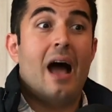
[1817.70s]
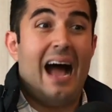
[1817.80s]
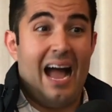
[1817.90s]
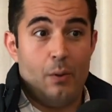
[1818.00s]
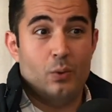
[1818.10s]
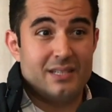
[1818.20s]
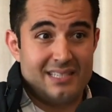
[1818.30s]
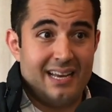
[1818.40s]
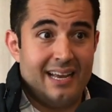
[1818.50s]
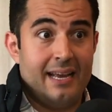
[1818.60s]
I would
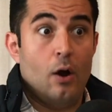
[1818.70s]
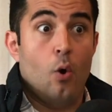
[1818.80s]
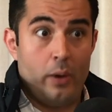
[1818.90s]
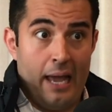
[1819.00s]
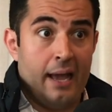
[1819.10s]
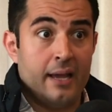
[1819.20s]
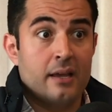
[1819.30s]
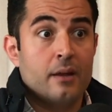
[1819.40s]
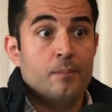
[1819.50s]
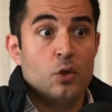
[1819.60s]
say, okay,
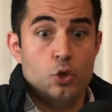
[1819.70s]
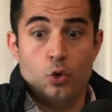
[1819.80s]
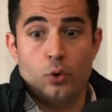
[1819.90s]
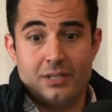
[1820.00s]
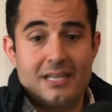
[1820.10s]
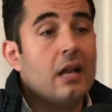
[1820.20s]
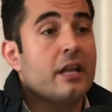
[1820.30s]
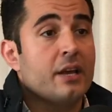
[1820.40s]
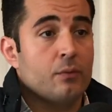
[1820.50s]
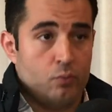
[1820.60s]
you're
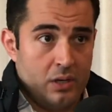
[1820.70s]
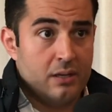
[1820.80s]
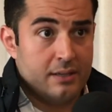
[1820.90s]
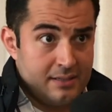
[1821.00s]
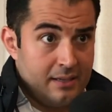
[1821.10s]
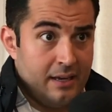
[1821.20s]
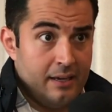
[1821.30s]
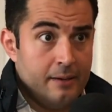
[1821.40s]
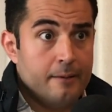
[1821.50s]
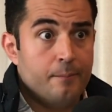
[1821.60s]
selling real
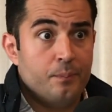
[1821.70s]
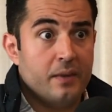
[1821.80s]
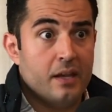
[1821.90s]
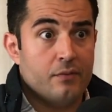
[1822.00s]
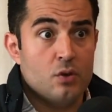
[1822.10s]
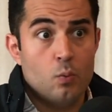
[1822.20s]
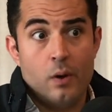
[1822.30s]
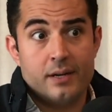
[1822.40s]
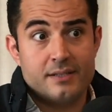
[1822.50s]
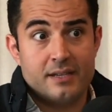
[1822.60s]
estate. If you
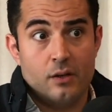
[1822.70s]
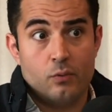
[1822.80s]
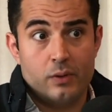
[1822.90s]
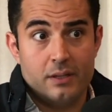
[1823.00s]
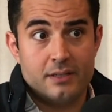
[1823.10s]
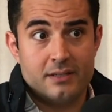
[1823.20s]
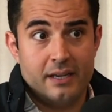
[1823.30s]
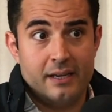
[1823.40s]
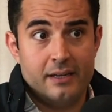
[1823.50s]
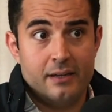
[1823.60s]
want to sell real
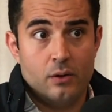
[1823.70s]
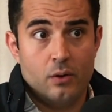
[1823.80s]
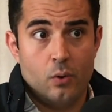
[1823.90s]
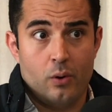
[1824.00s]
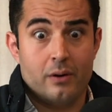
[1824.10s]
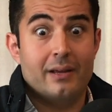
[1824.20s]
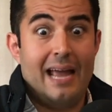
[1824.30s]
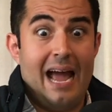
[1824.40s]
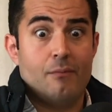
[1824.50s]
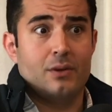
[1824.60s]
estate or
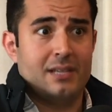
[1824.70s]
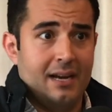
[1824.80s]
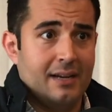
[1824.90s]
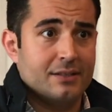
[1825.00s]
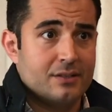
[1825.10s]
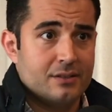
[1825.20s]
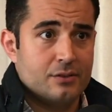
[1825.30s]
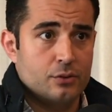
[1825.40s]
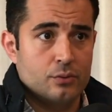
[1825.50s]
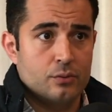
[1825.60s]
advertise
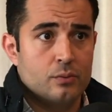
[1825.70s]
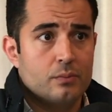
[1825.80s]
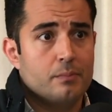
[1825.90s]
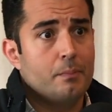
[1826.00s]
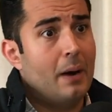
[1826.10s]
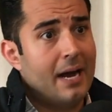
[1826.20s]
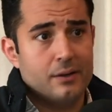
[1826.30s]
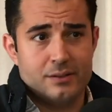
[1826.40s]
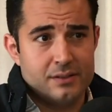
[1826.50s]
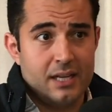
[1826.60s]
to
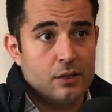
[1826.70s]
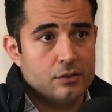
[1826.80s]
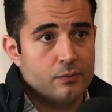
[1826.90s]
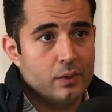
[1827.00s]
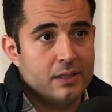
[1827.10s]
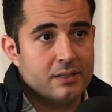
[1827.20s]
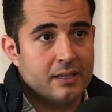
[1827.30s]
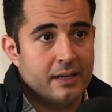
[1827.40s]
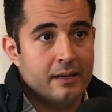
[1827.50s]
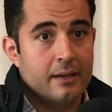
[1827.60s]
buyers and sellers of real
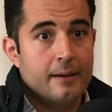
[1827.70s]
estate,